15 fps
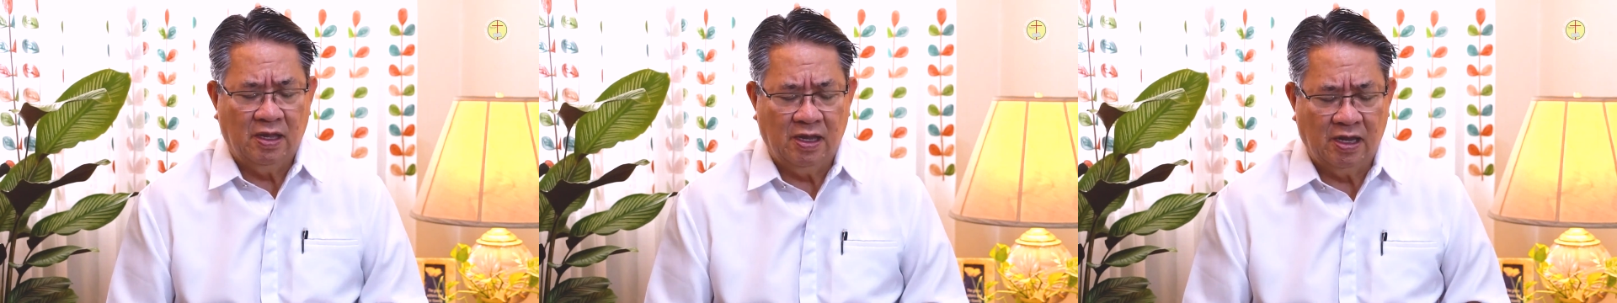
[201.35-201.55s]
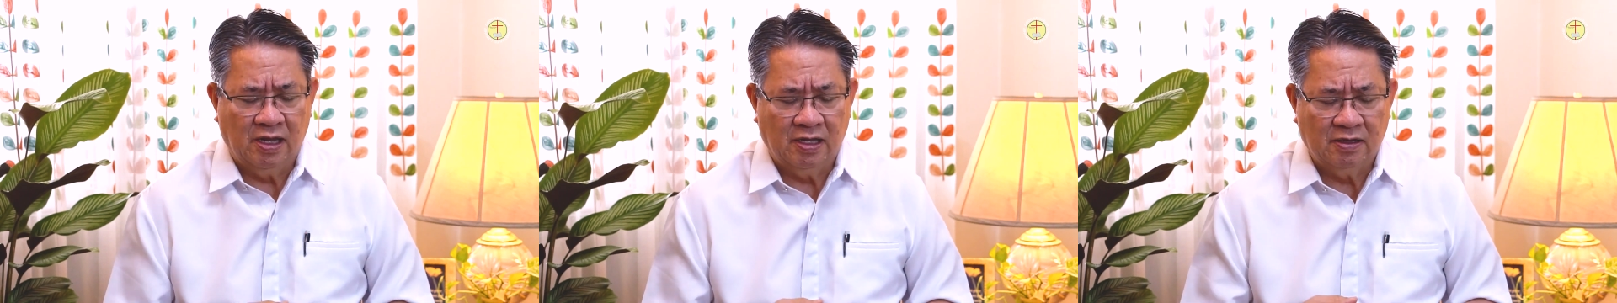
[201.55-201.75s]

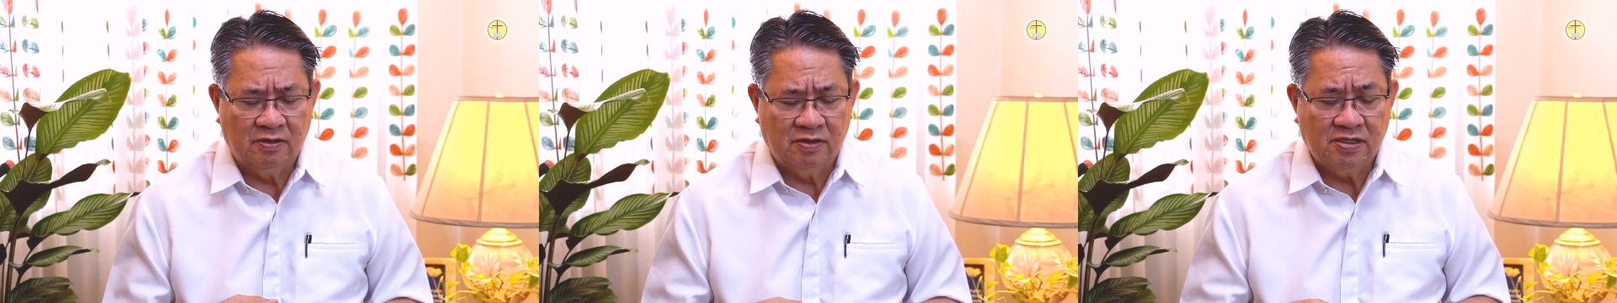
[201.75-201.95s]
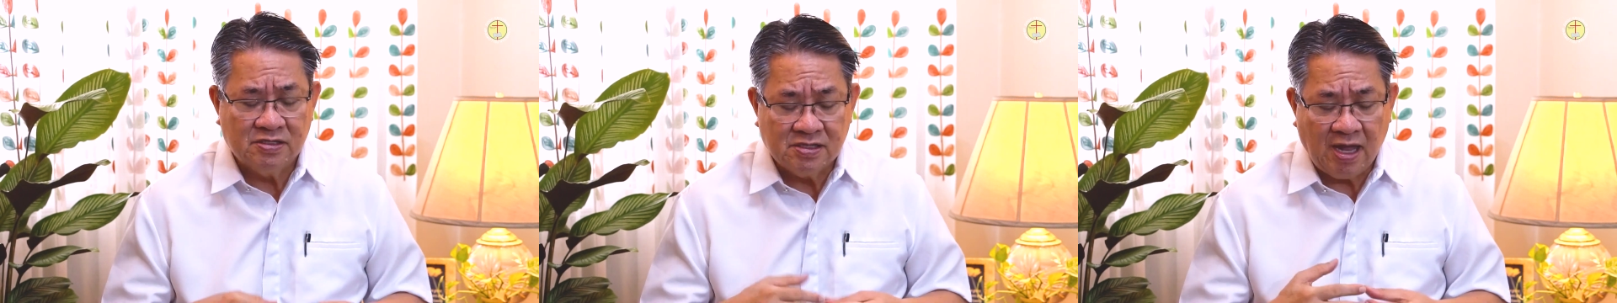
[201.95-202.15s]

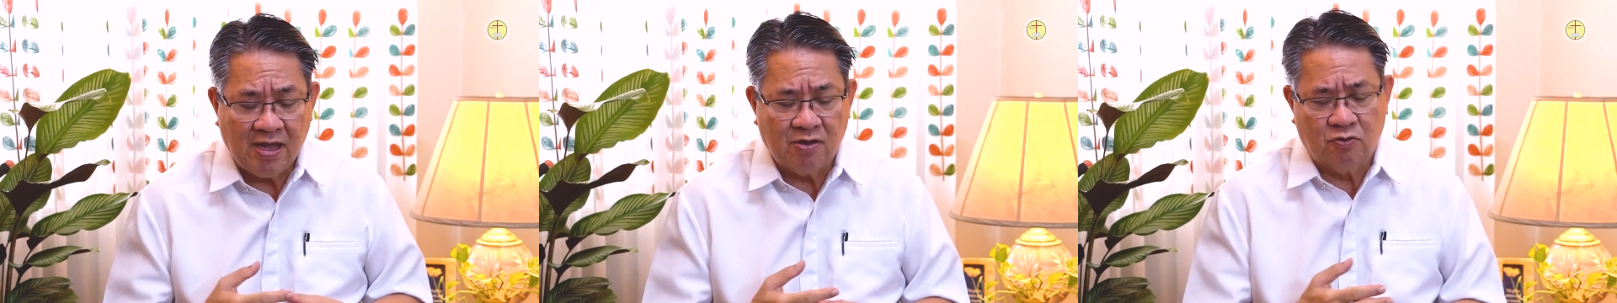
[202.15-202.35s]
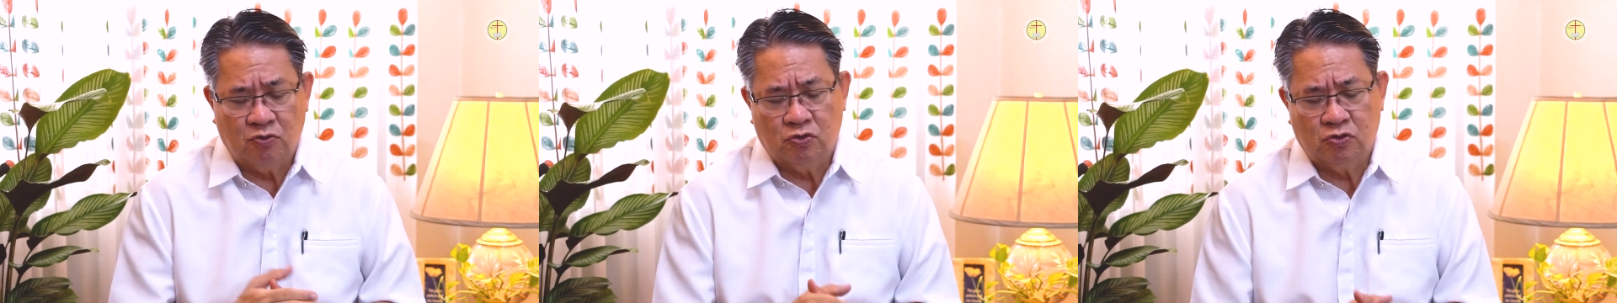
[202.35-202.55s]
and
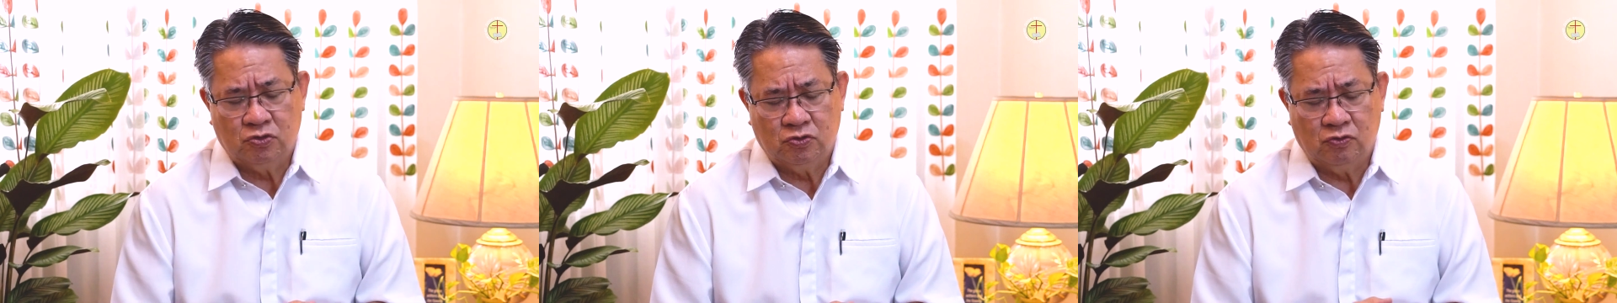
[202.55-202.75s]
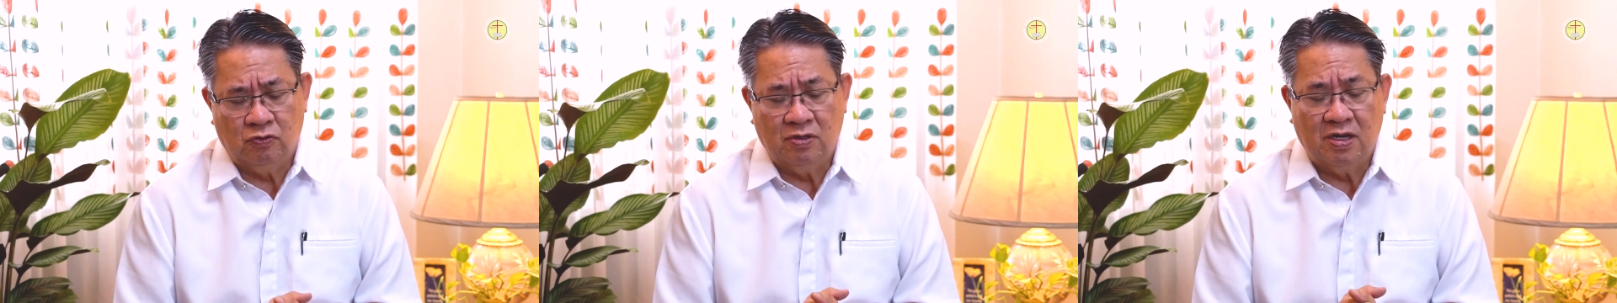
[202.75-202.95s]

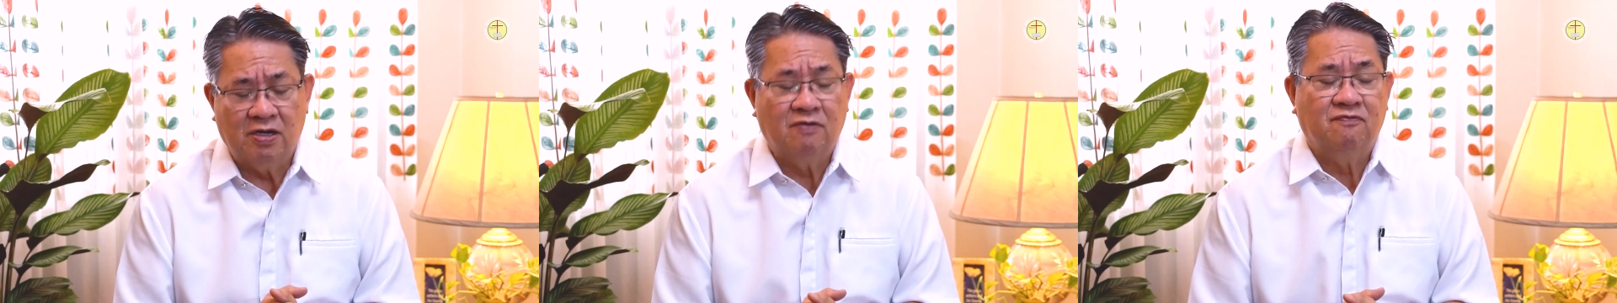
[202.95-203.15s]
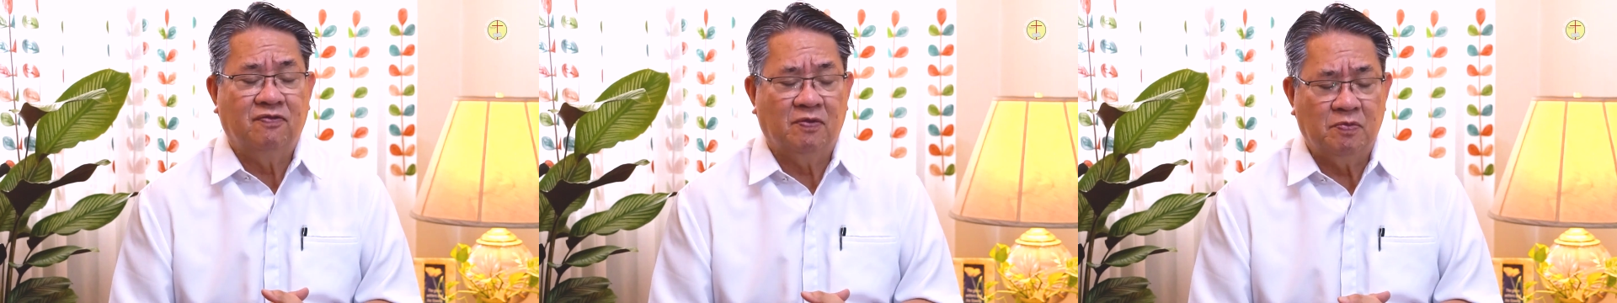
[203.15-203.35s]
desirous to
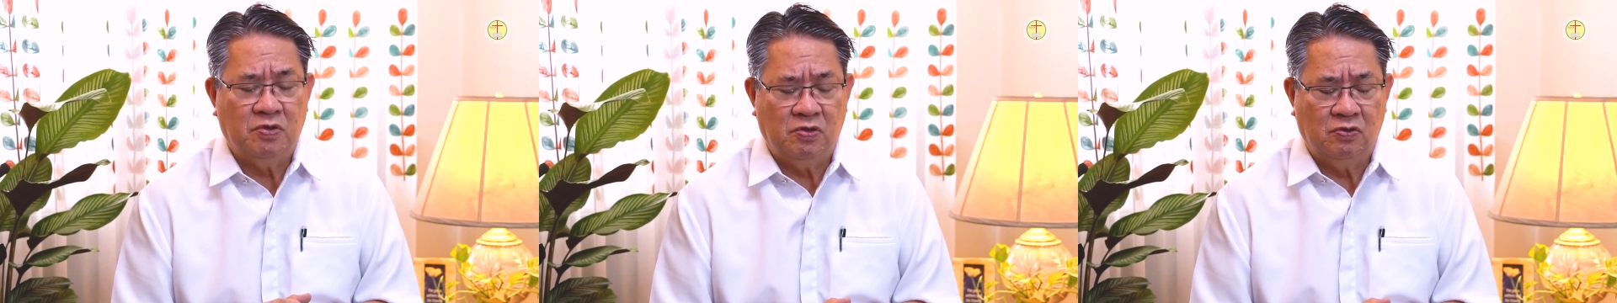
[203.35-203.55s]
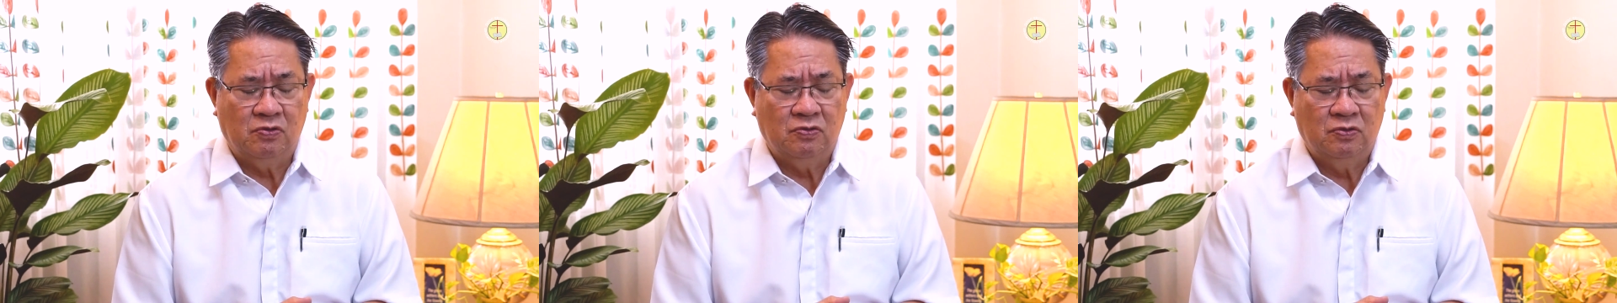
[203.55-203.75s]
learn from
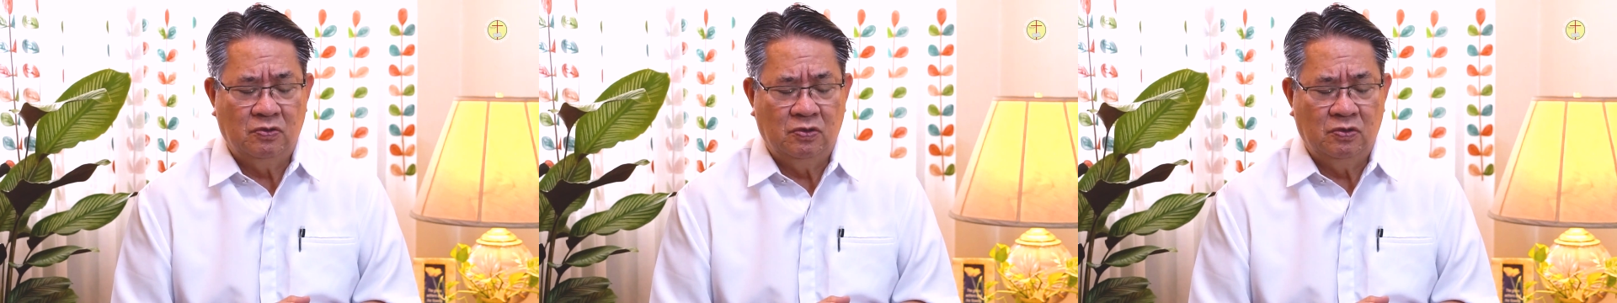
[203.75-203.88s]
you,